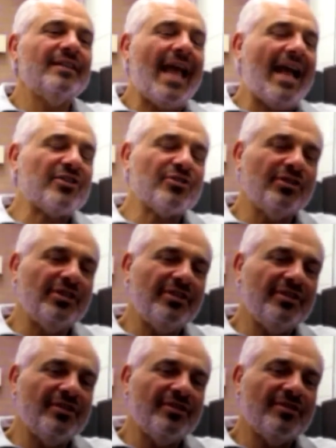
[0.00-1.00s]
Actually,
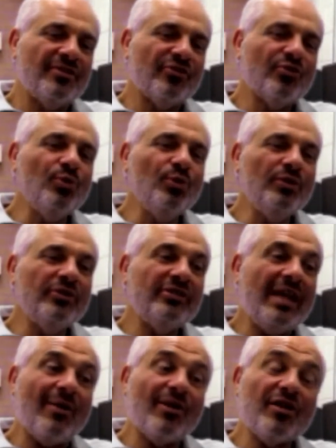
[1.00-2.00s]
the school is
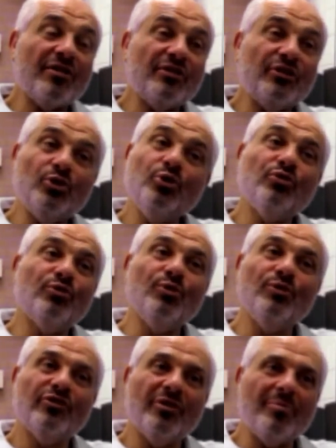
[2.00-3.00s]
now two
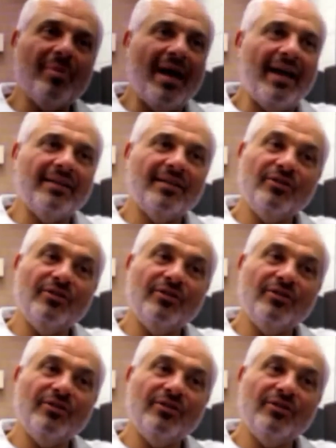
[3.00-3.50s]
schools combined.